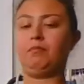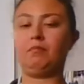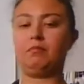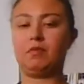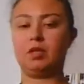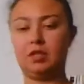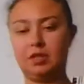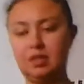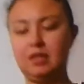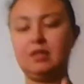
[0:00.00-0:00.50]

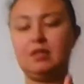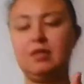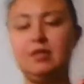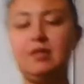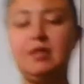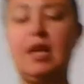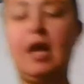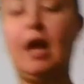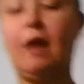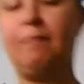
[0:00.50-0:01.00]
because it is a
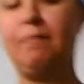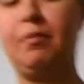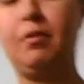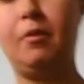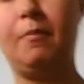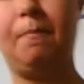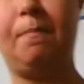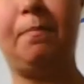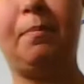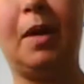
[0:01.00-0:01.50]
snap,
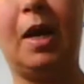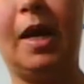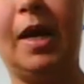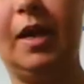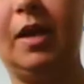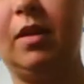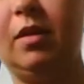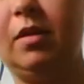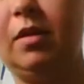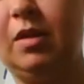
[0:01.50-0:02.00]

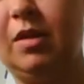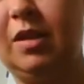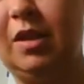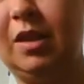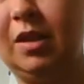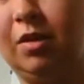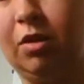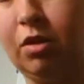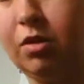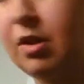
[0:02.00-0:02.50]
but
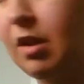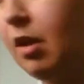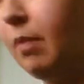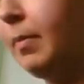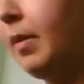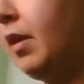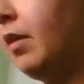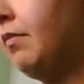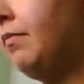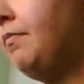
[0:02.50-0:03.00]
it looks like a
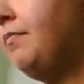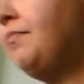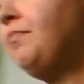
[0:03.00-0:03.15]
button.